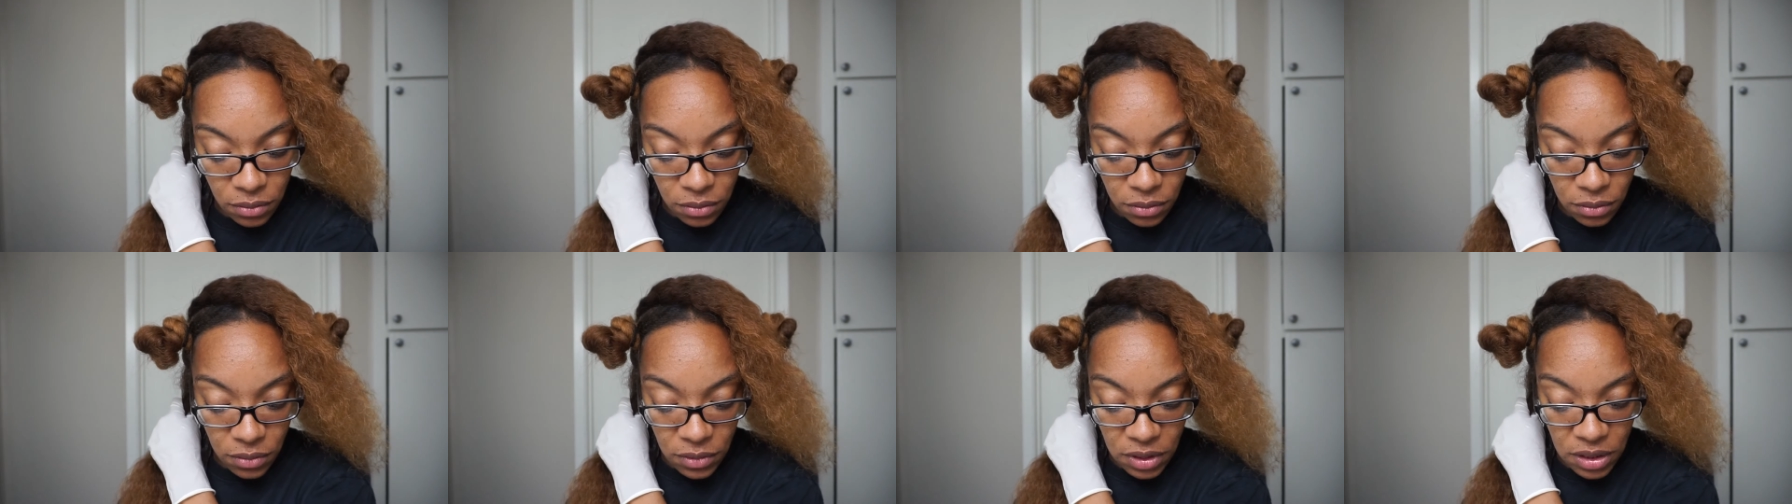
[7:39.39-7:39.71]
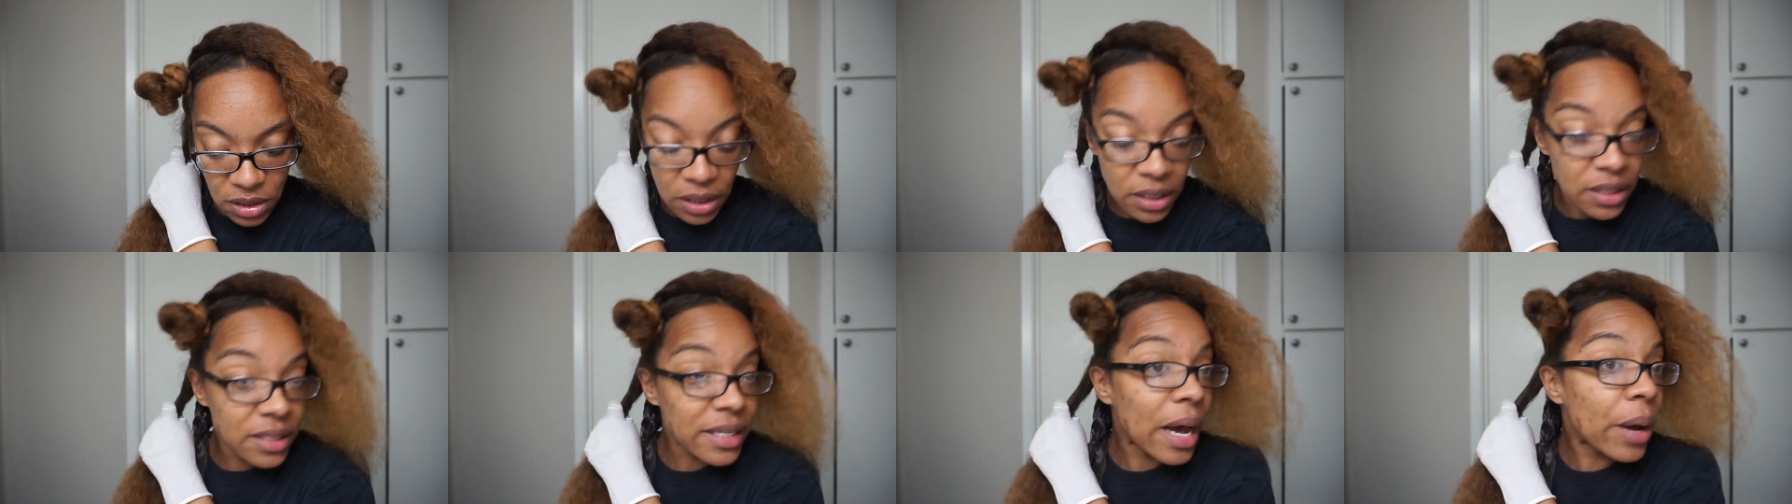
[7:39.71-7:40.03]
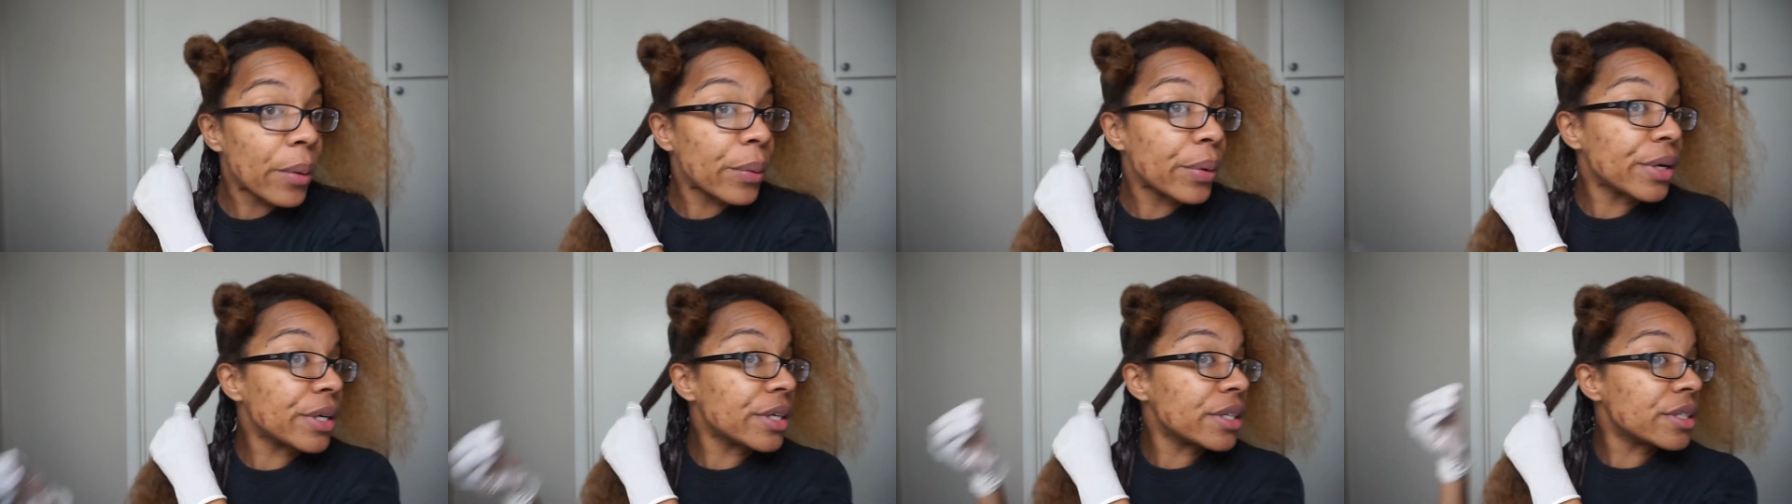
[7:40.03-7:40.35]
6
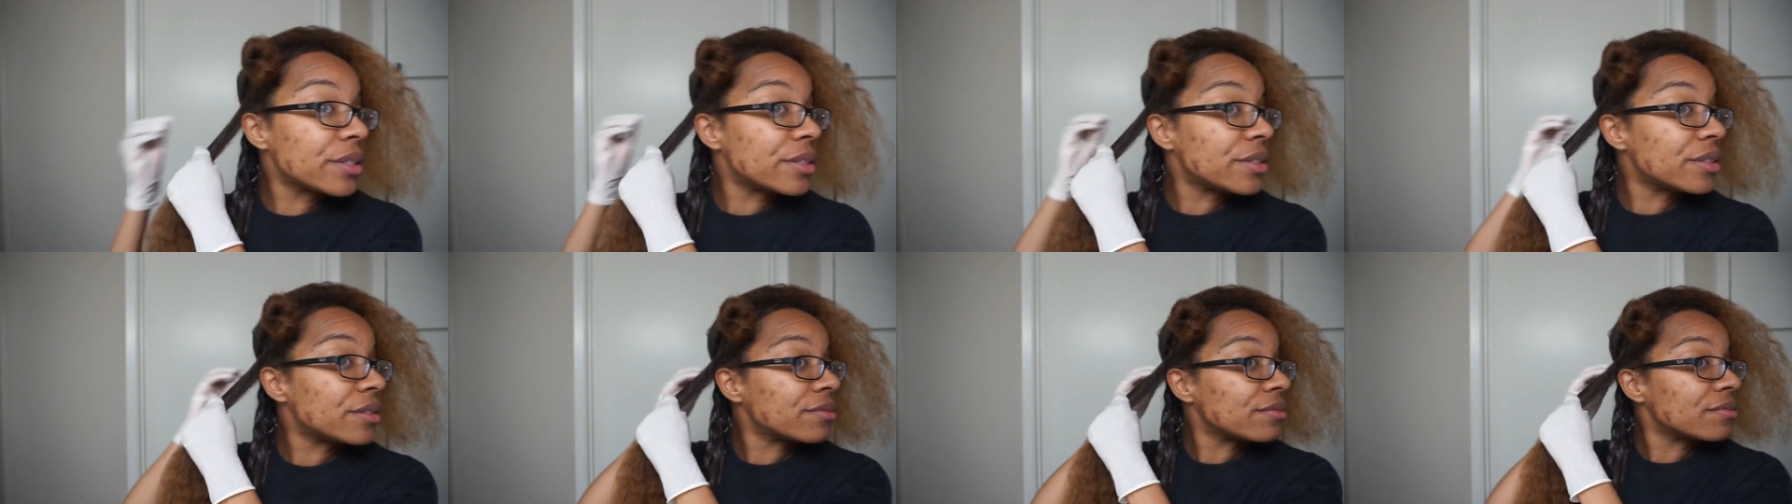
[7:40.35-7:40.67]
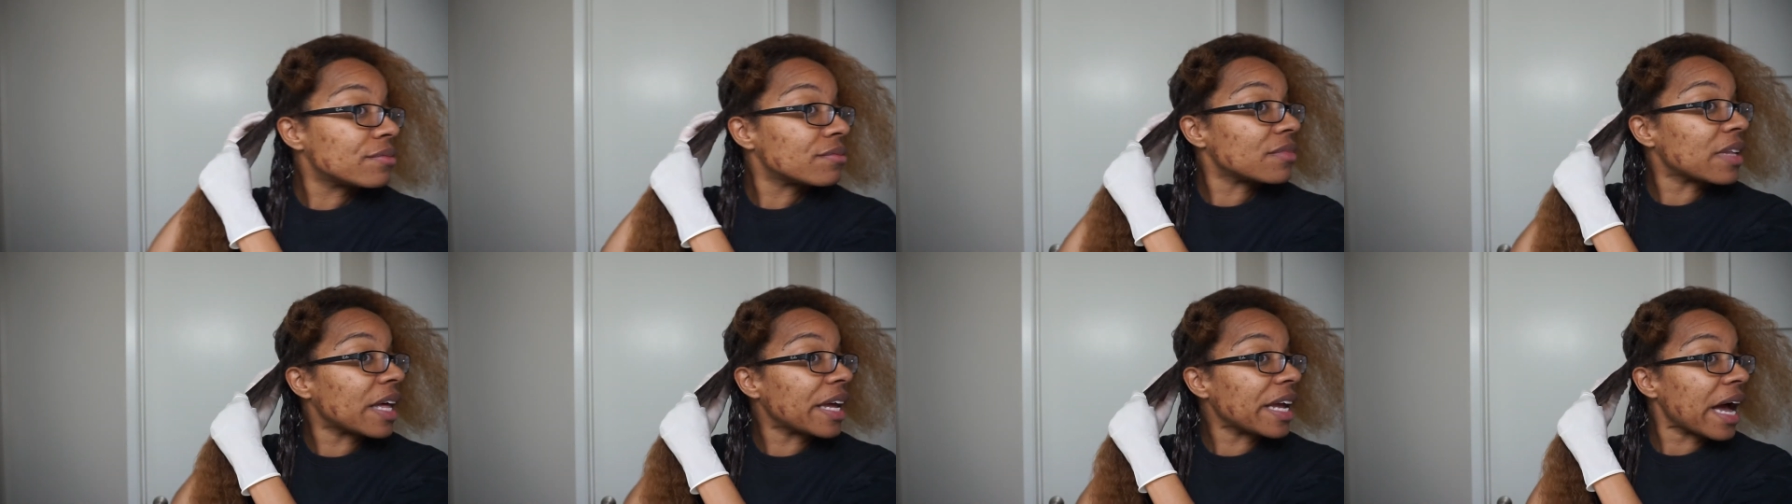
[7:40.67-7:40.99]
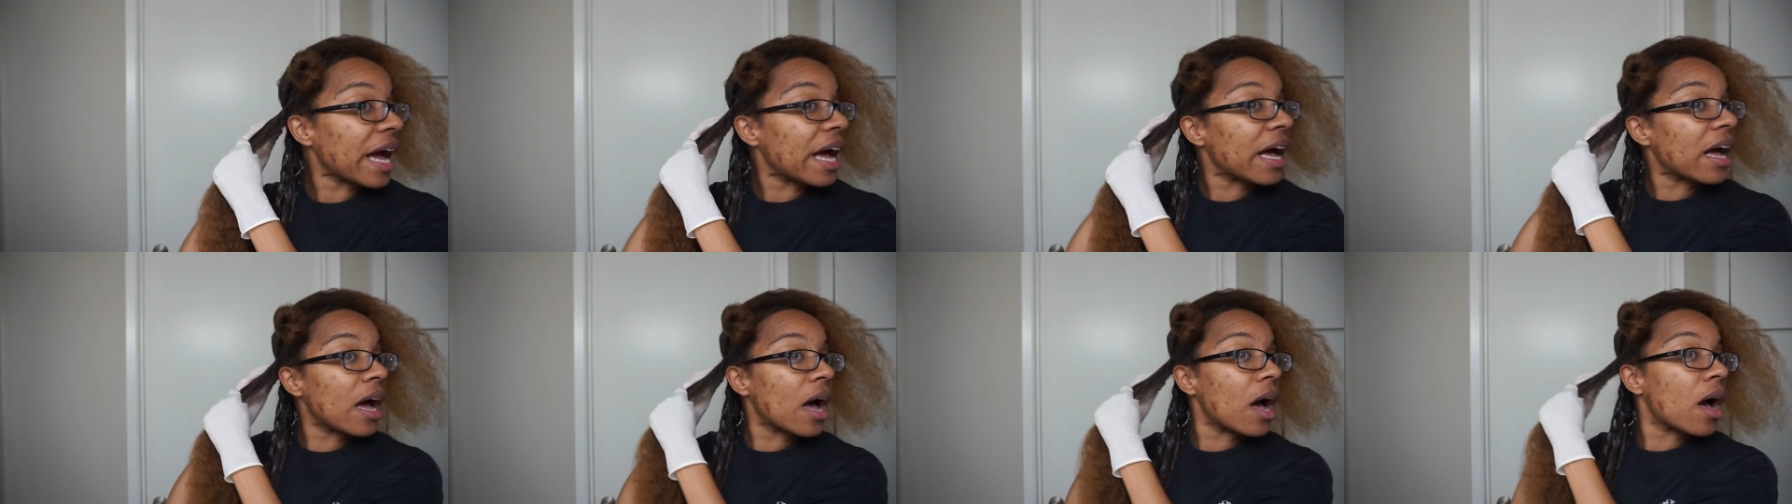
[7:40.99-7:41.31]
hours.
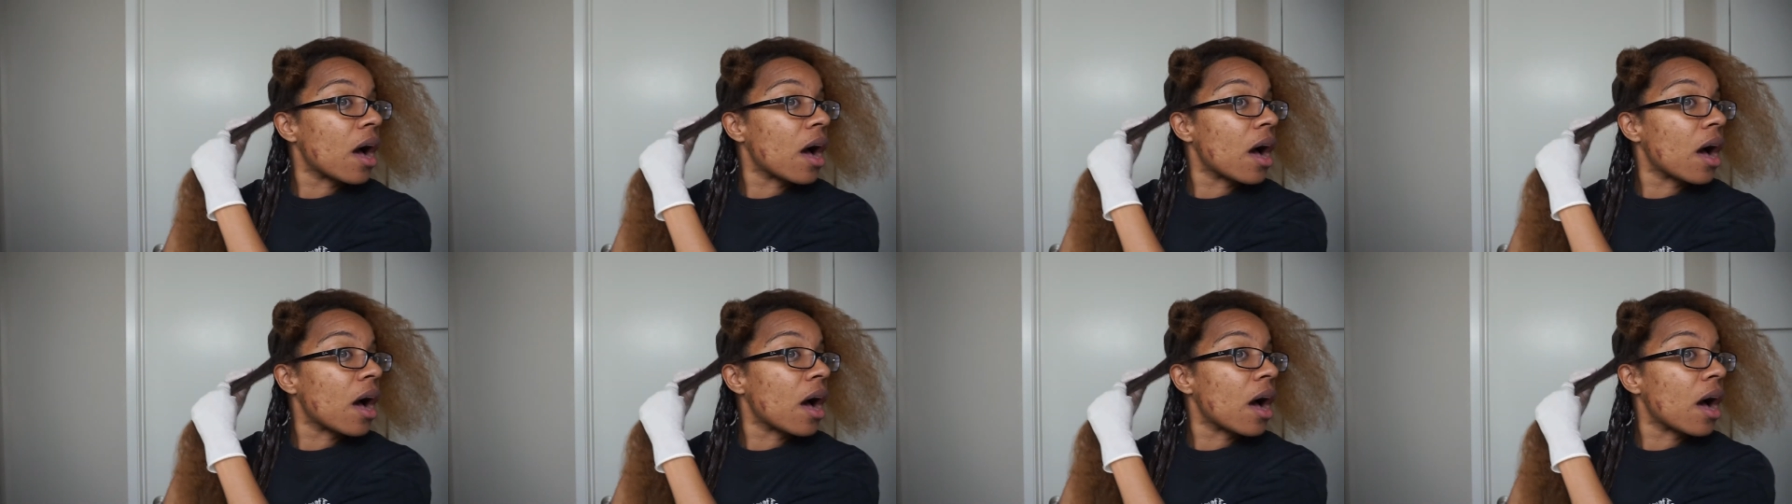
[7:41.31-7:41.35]
Like,